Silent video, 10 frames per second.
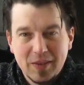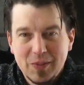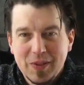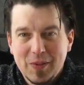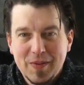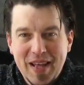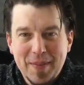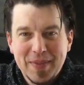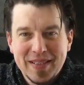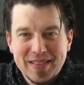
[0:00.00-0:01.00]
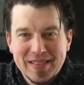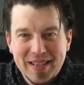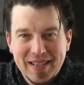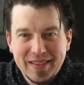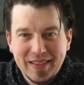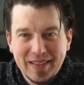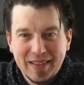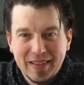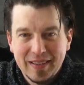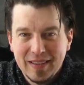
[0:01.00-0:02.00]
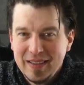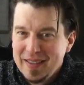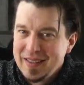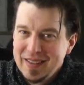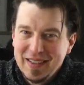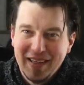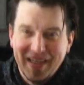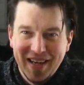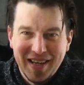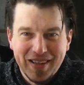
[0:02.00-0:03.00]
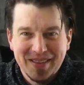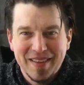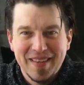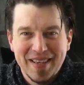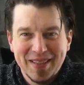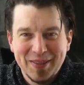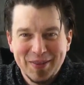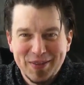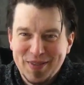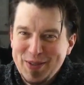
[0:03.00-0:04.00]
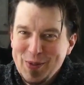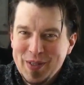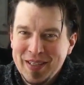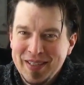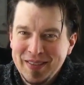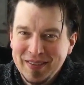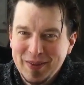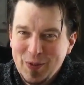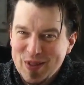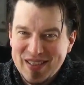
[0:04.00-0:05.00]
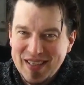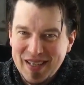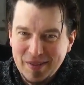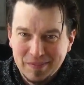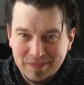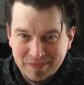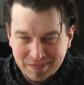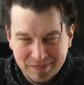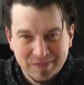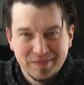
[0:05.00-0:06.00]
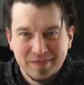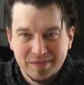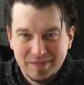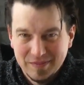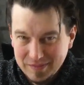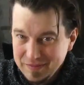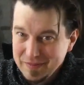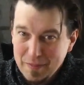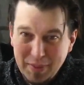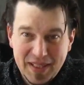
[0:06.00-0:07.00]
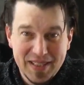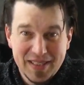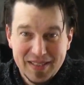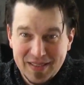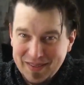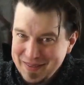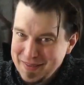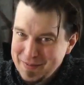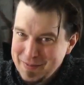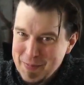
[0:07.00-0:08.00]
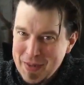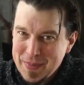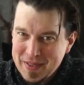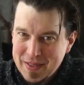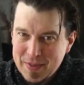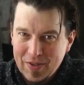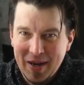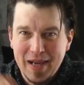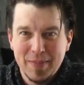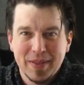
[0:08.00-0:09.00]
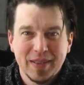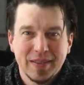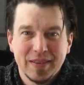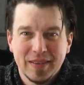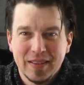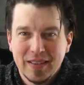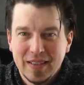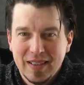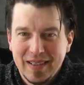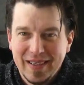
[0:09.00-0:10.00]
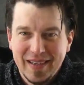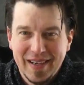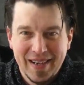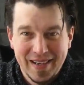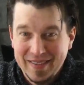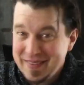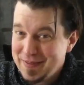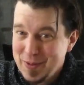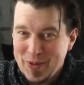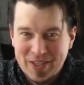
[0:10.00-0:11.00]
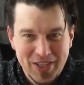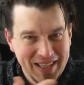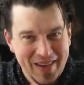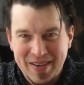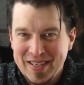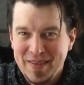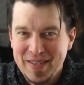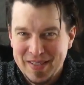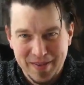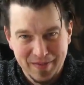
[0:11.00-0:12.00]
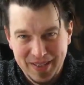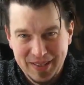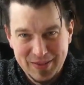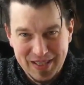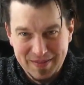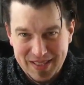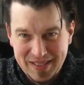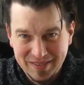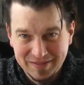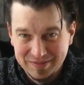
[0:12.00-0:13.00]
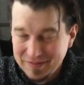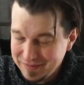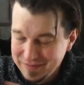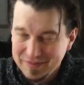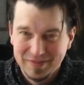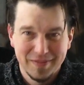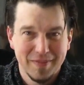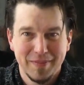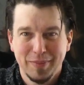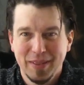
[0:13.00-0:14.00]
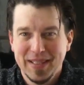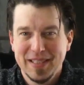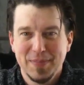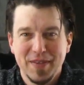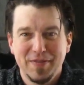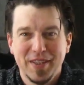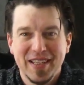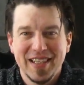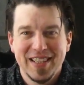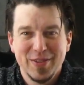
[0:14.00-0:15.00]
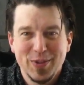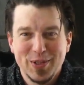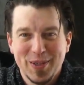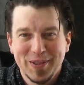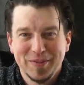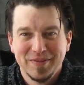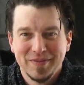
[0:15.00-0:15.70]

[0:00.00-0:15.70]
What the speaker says: Well, with that being said, I'd like to thank you for tuning in once again. Please remember to subscribe. And if you want to check out any of these other videos I've done, please be free and do so.